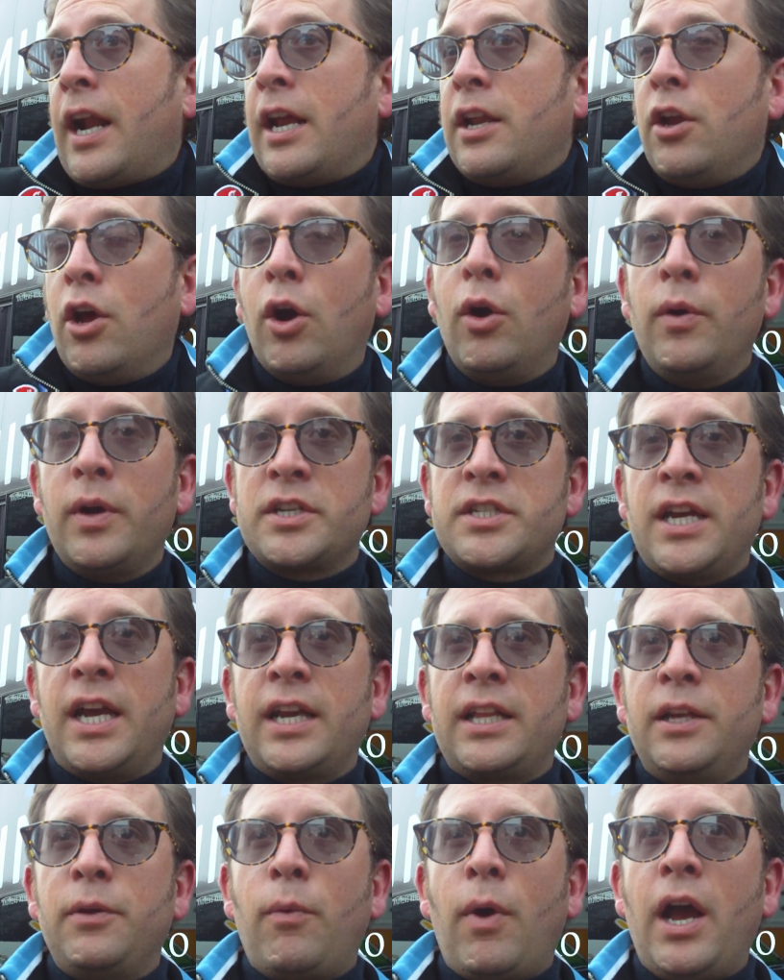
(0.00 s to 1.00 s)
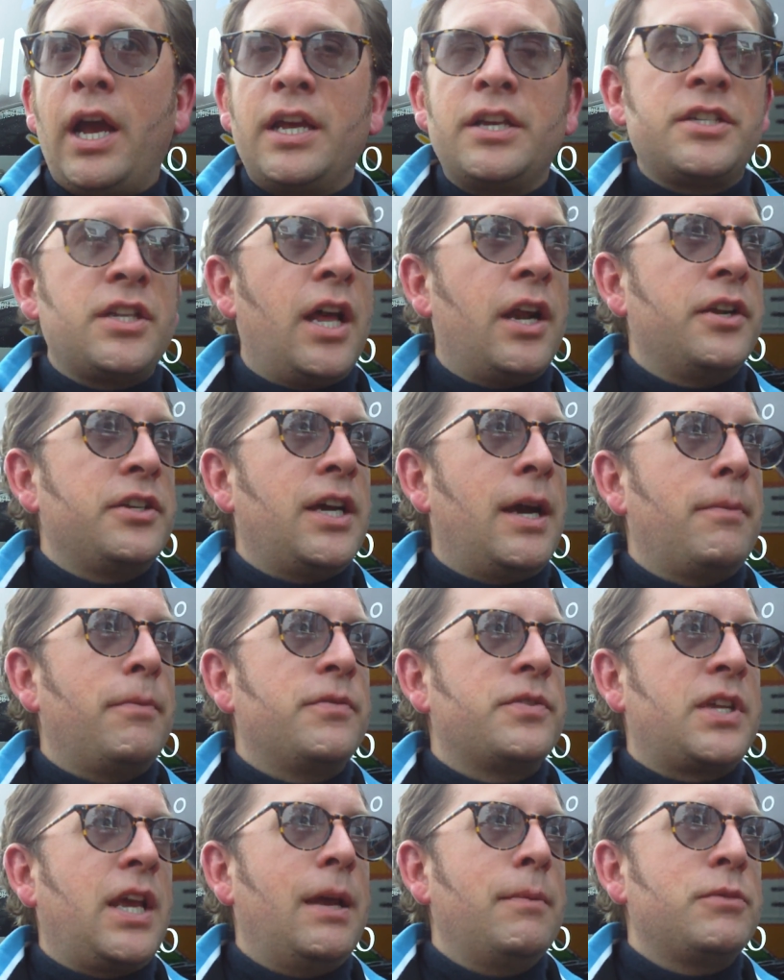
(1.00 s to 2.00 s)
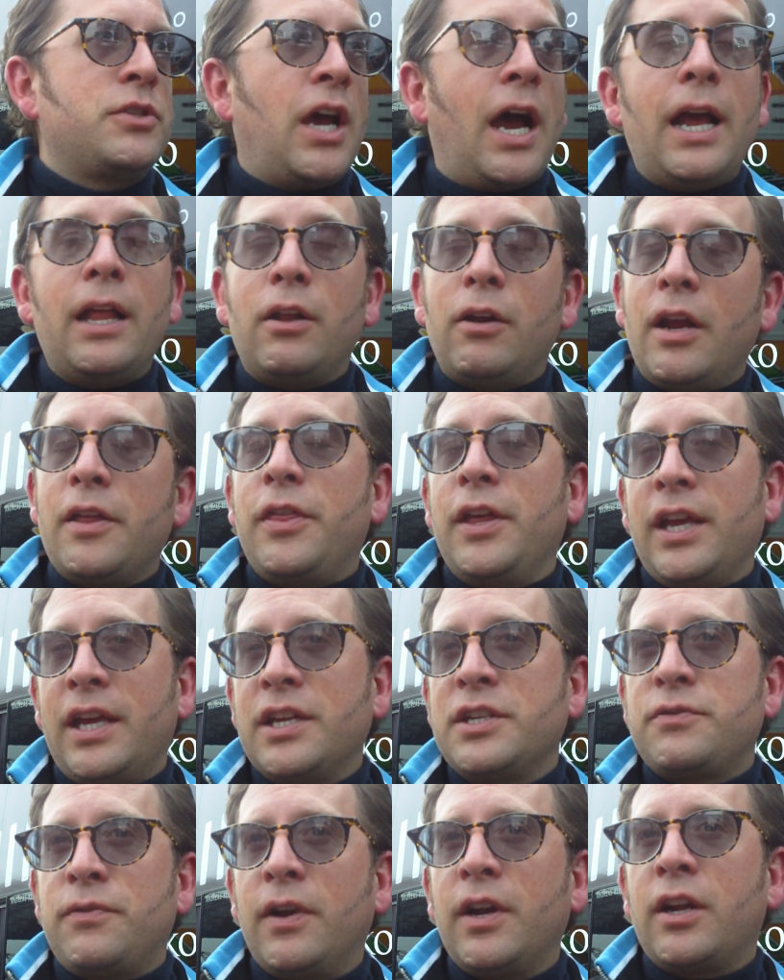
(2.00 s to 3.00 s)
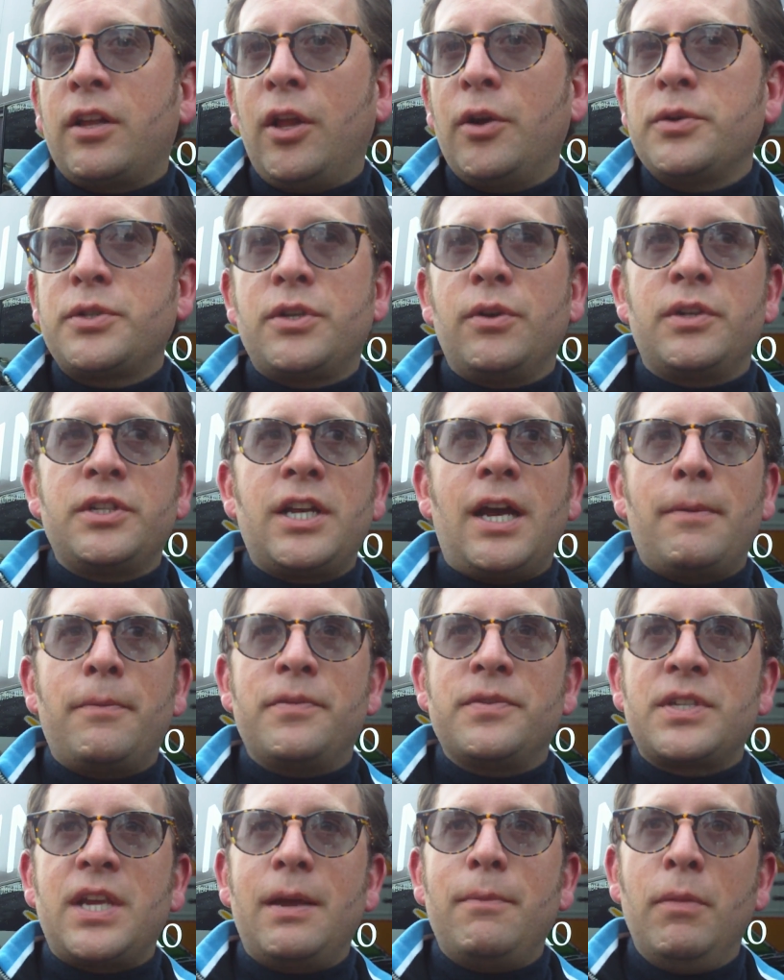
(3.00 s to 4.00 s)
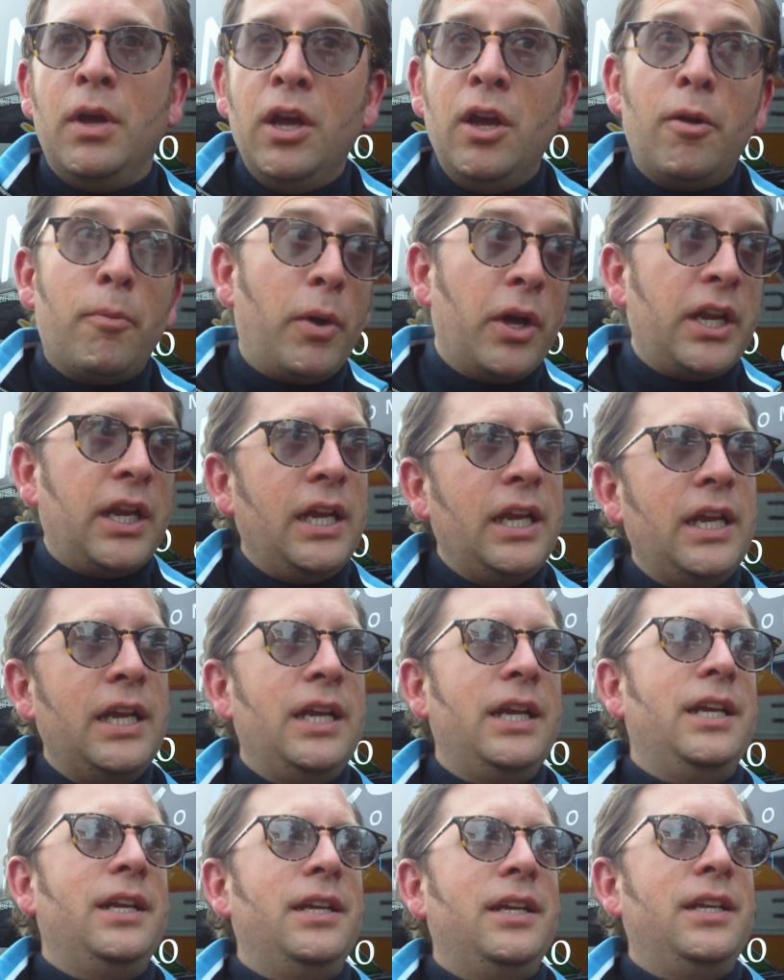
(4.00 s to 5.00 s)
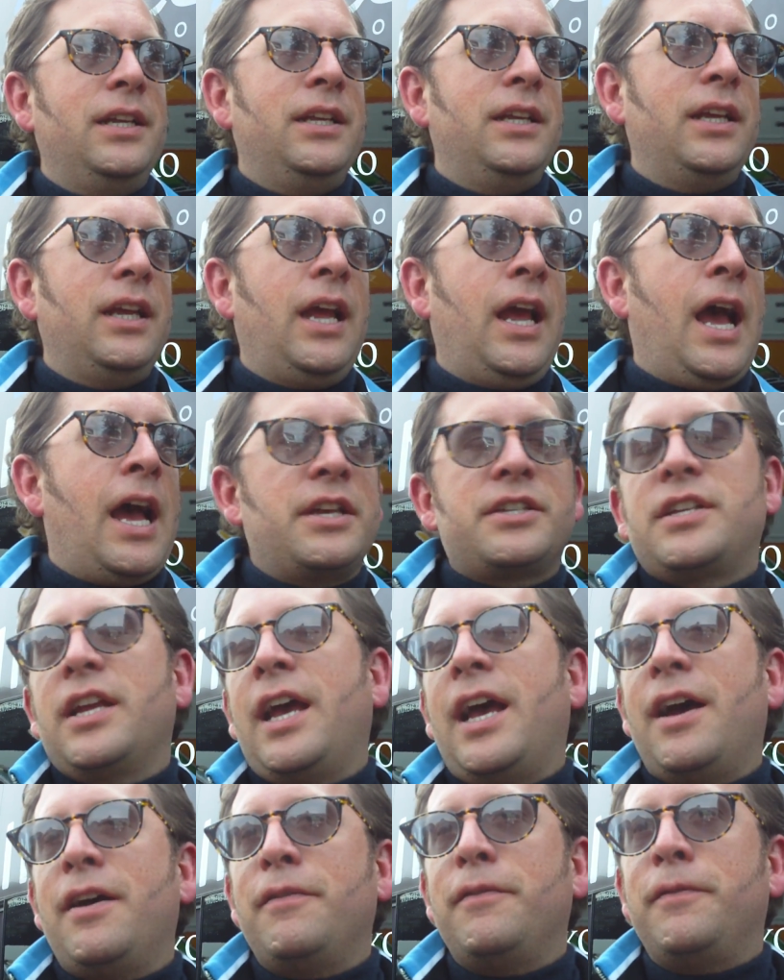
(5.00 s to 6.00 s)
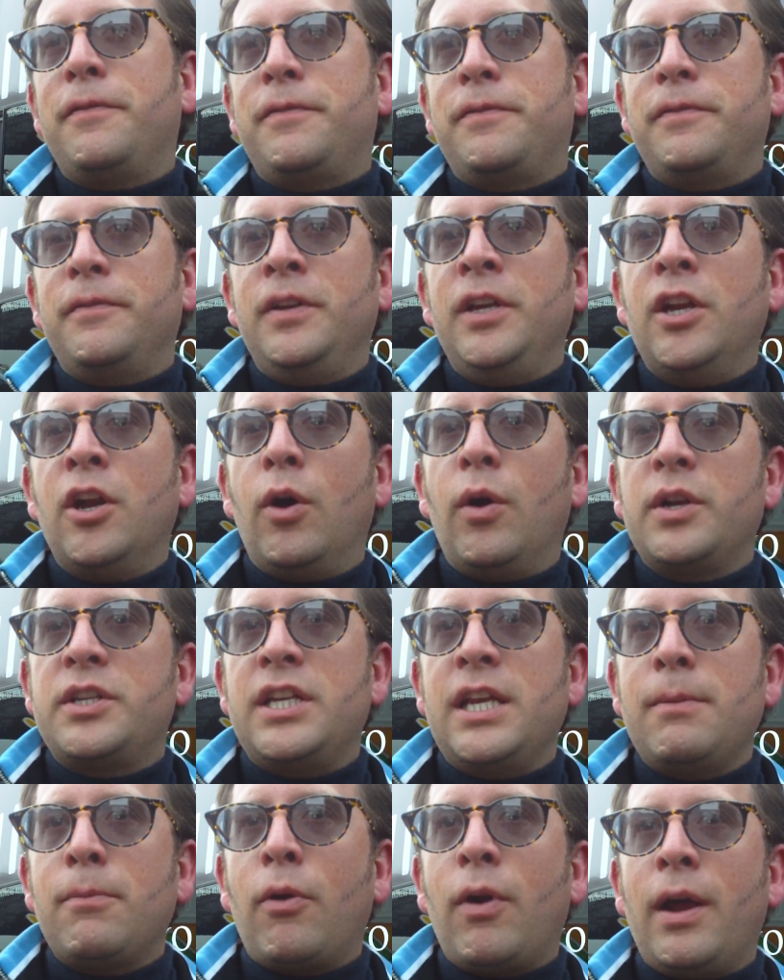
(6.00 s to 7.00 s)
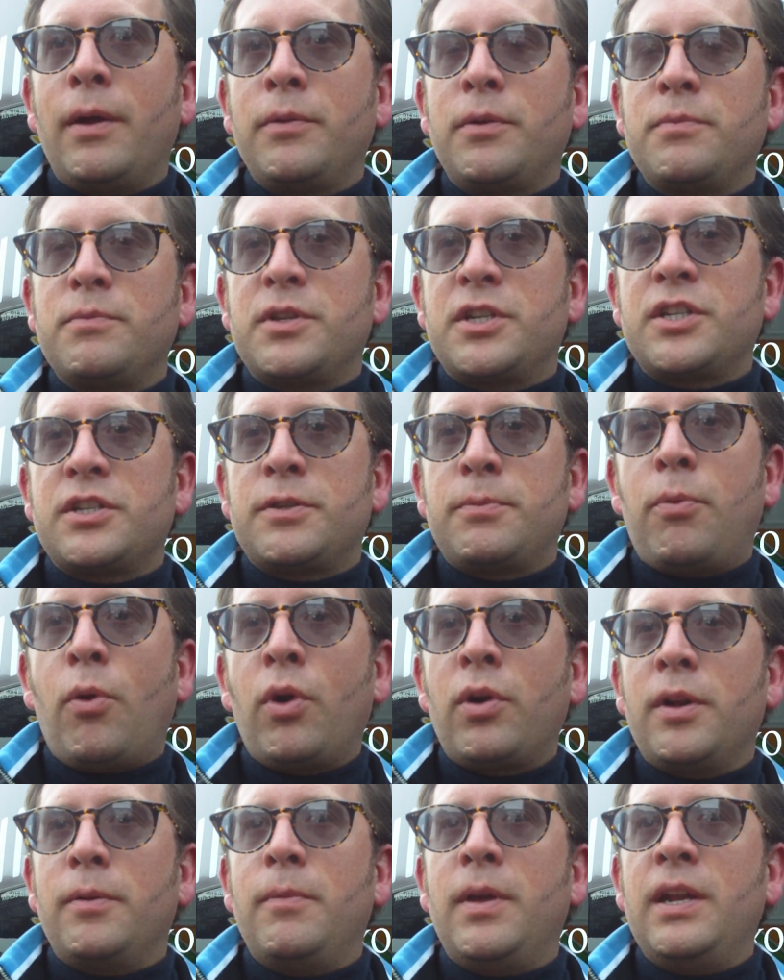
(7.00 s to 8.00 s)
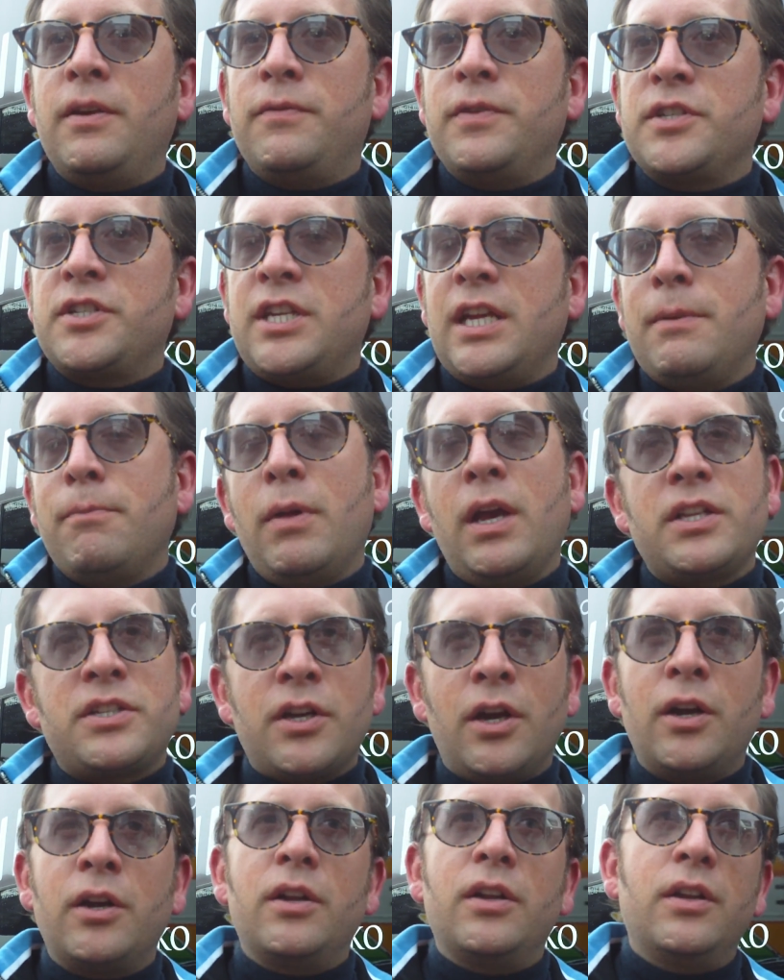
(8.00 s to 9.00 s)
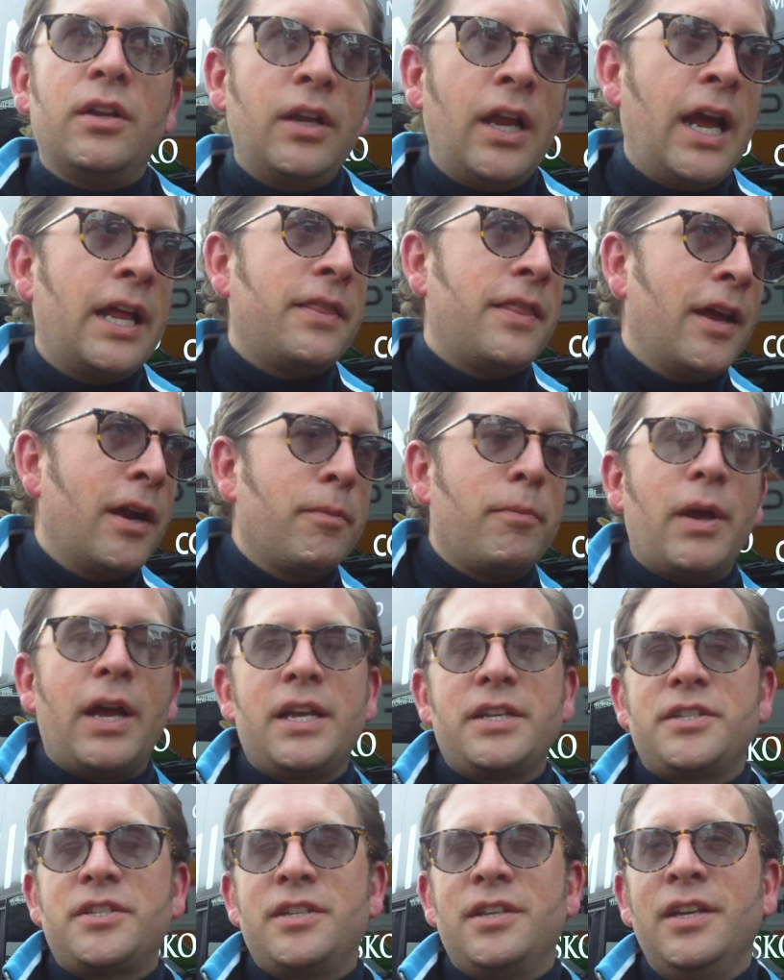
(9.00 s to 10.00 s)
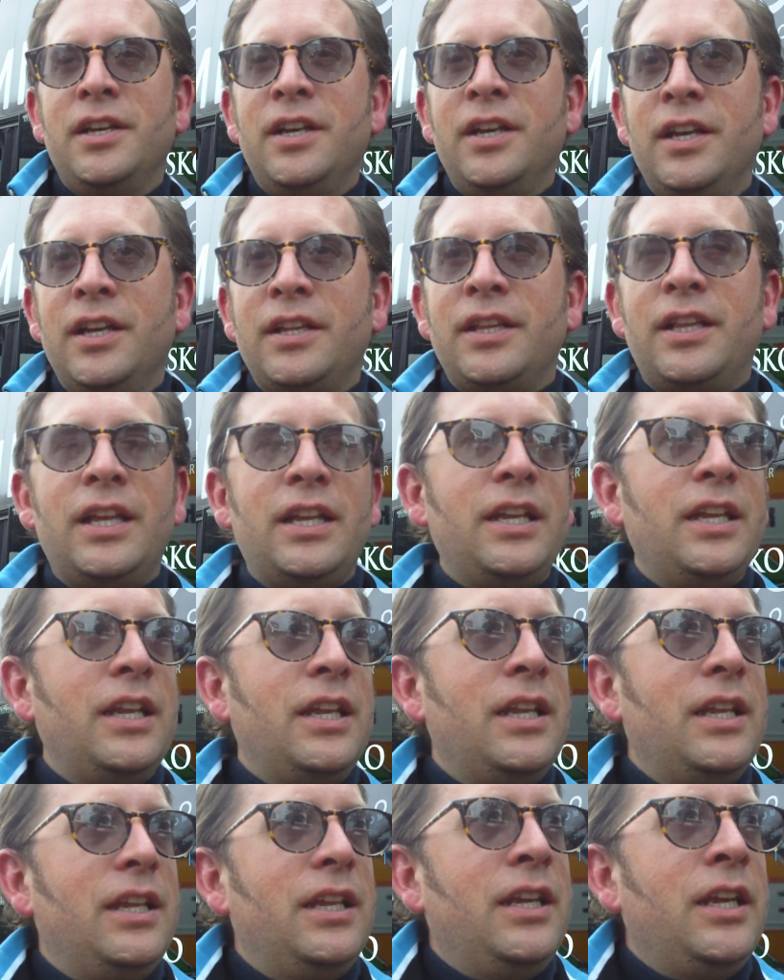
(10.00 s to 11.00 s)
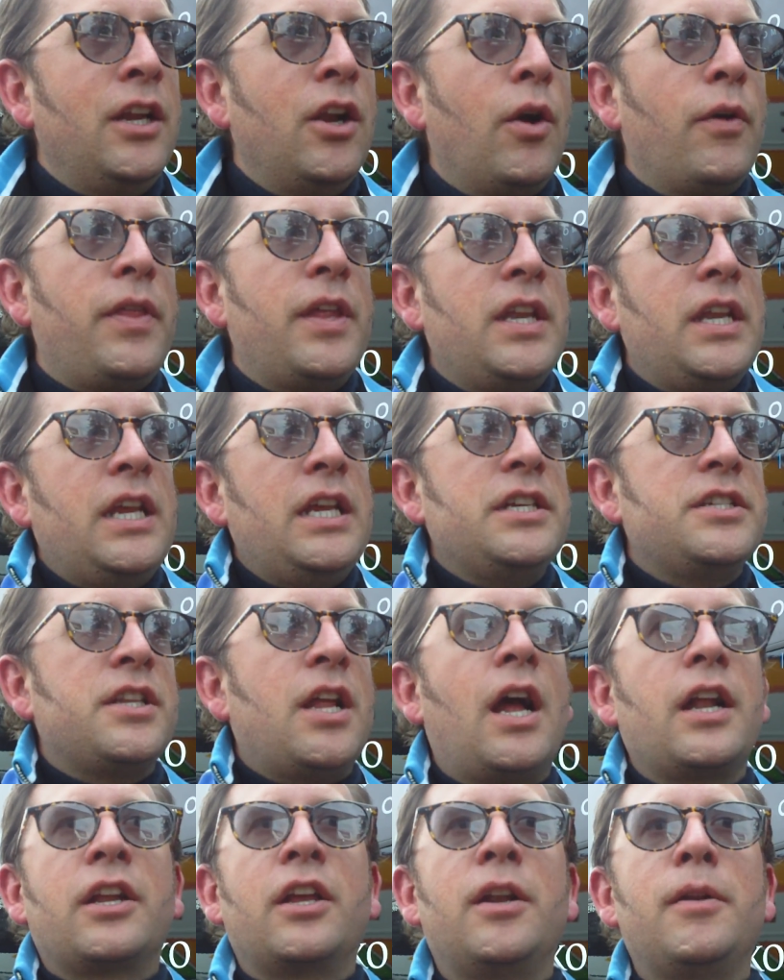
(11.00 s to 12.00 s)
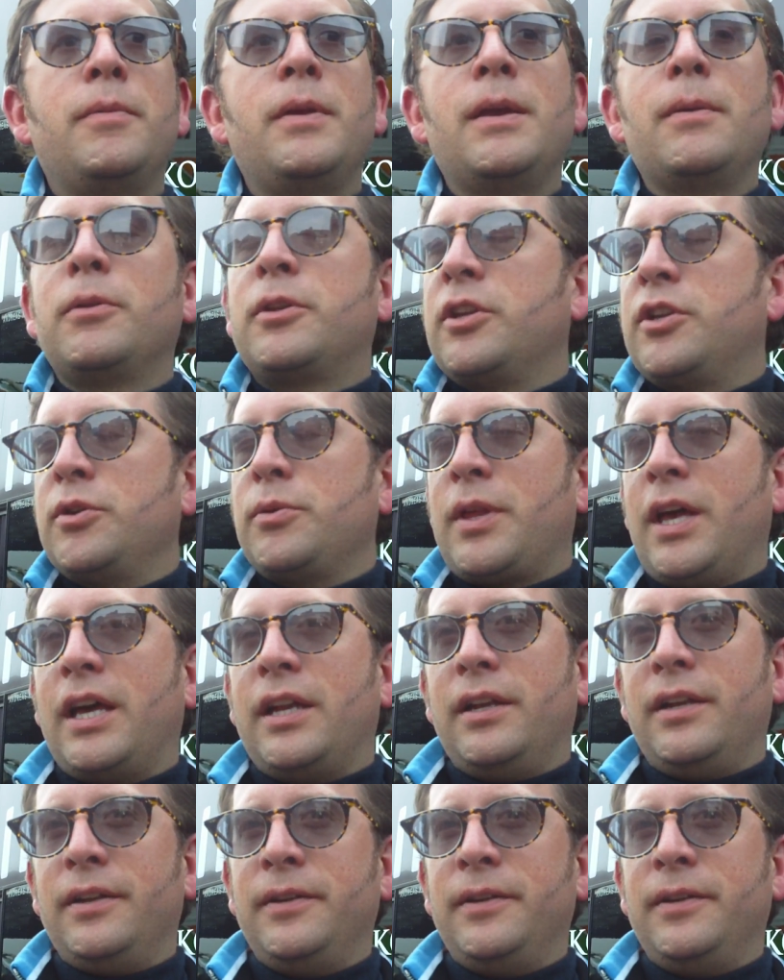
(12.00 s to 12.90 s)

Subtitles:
know exactly why he's not on top of his game. Tyler, I think, is very close to on top of his game, but he has to have, a team around him to support him. And if his teammates aren't at their best, then he's not going to be able to do that.